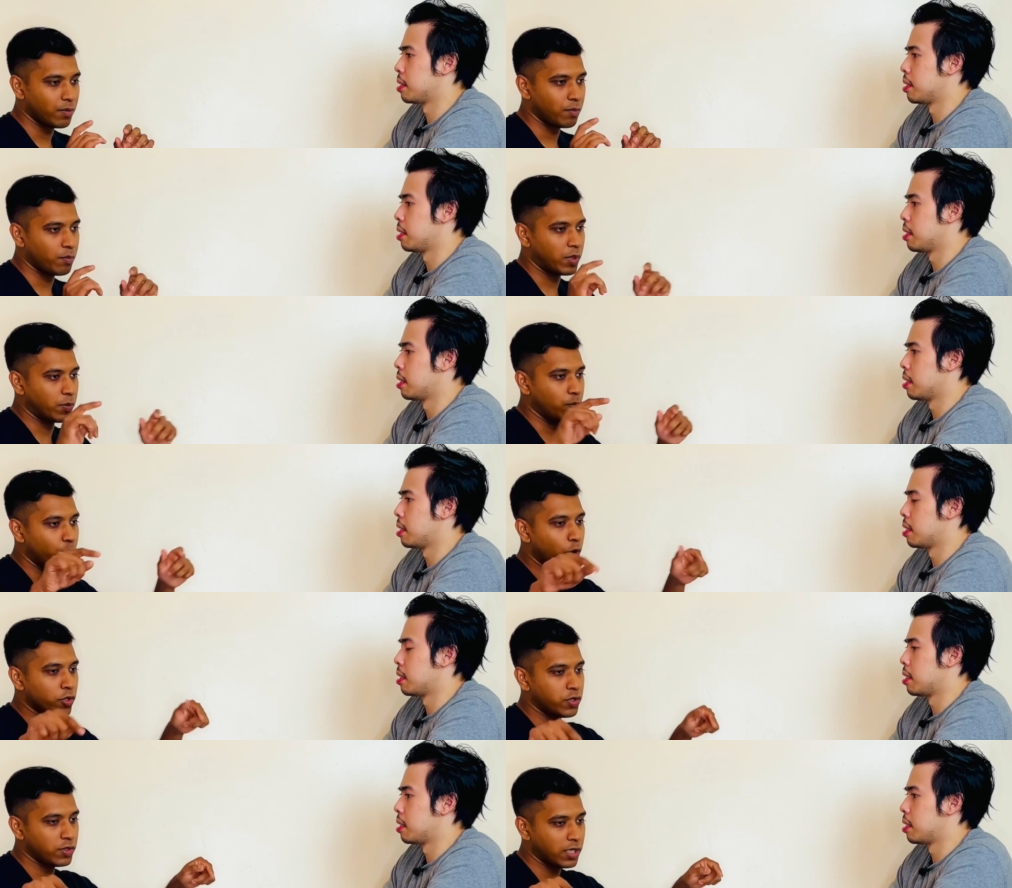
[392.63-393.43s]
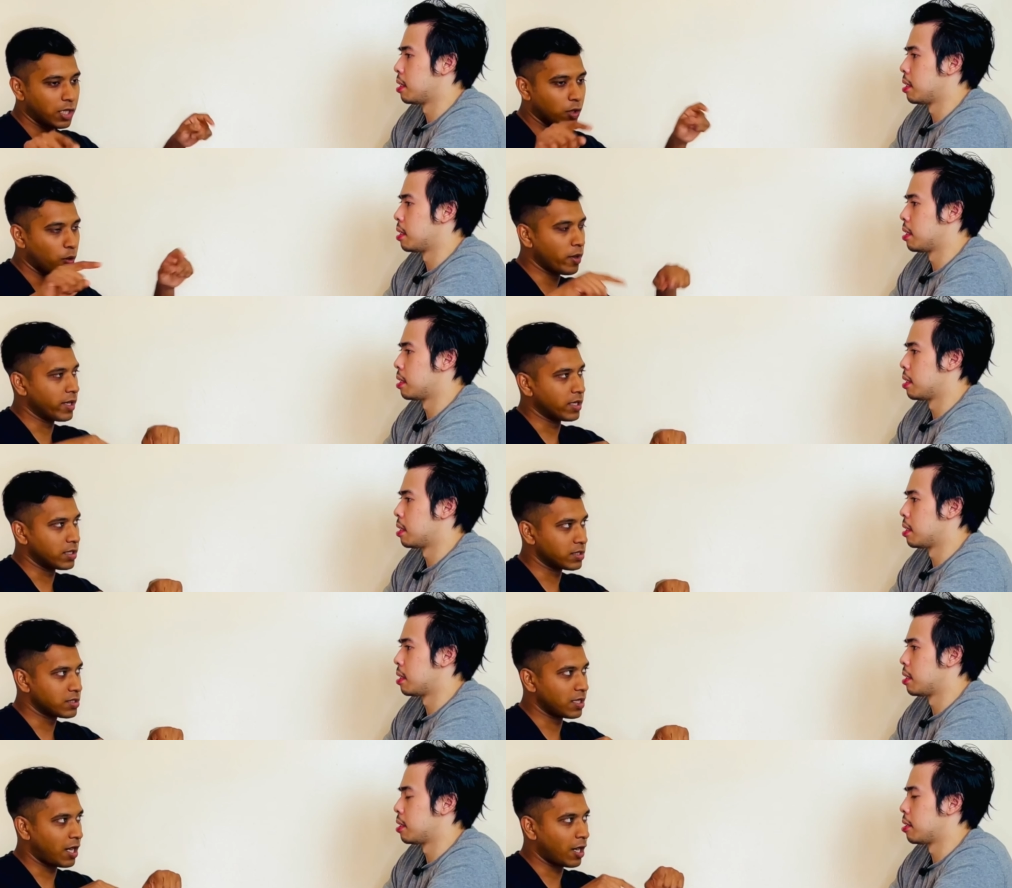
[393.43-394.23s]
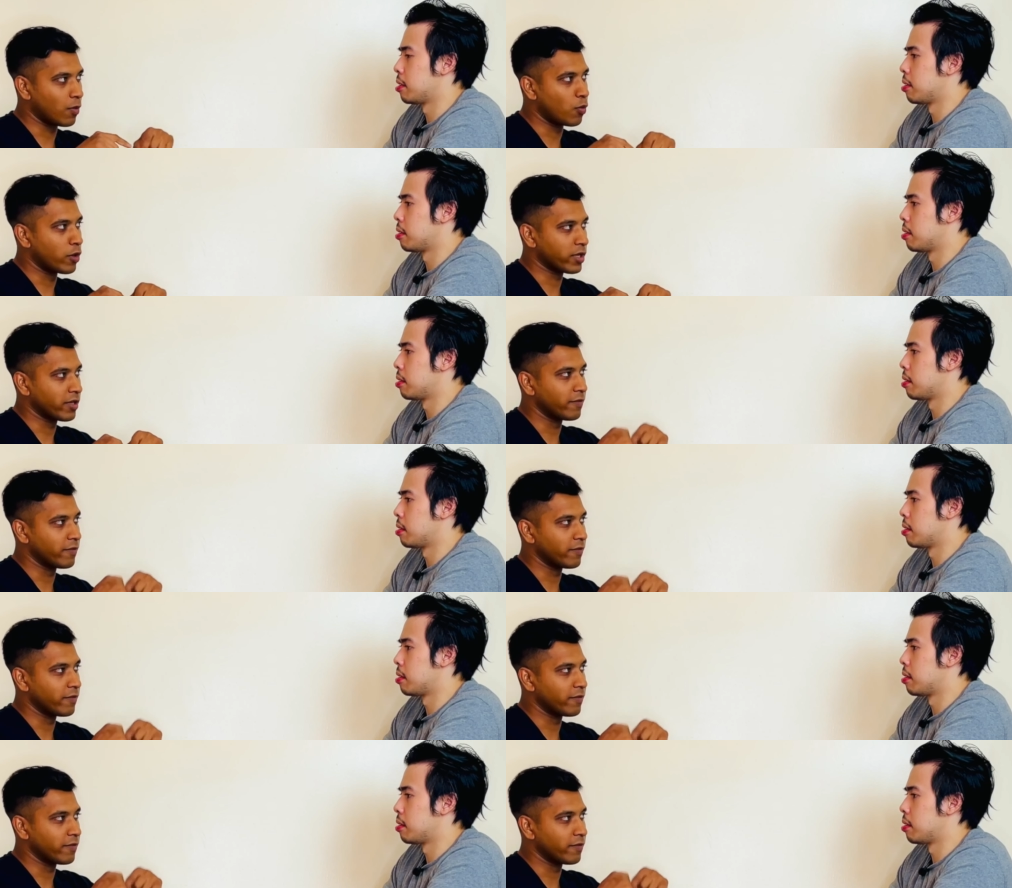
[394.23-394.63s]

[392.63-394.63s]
Speaker 1: But both of the lawyers are working